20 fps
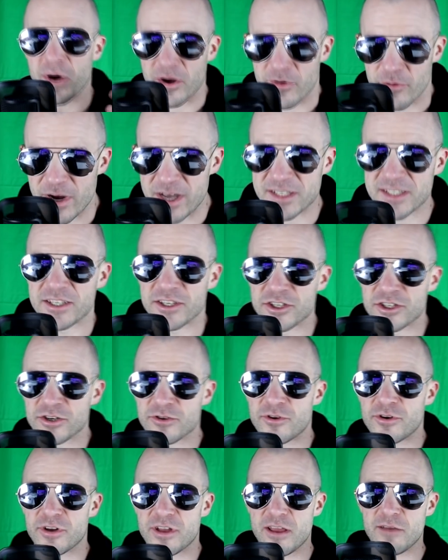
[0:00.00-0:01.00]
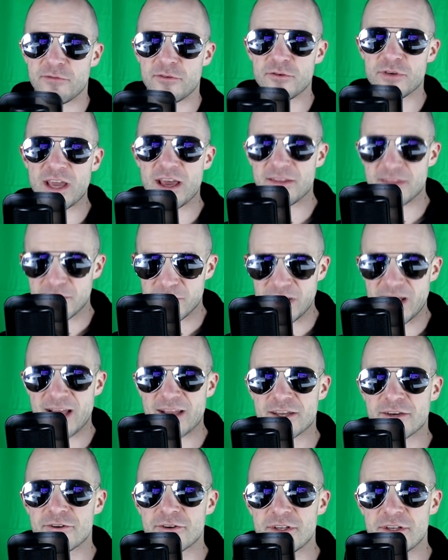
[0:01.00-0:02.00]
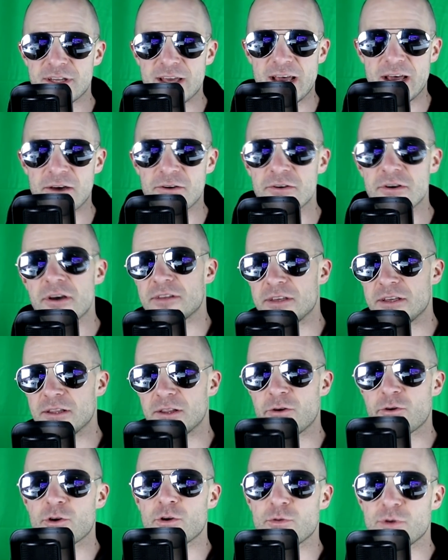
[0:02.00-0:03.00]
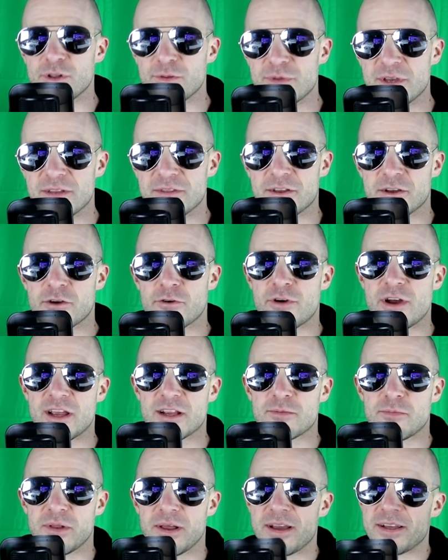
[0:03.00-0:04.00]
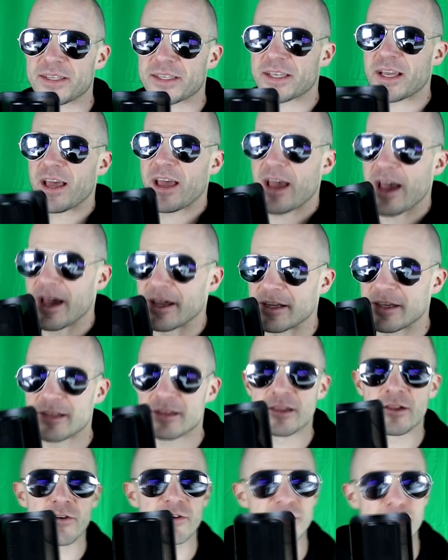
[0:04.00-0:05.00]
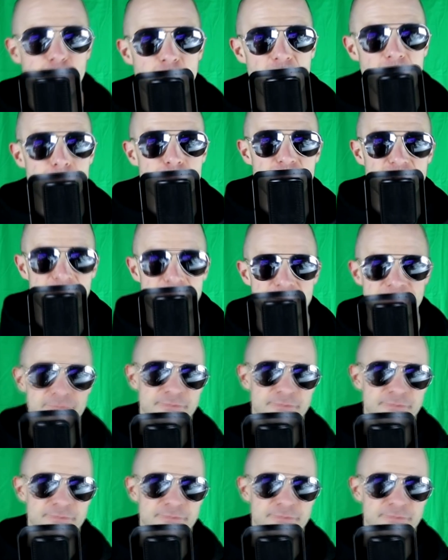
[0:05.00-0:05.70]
But rest assured, if you get the black hoodie now, the logo will be in the correct place and it looks poppin'.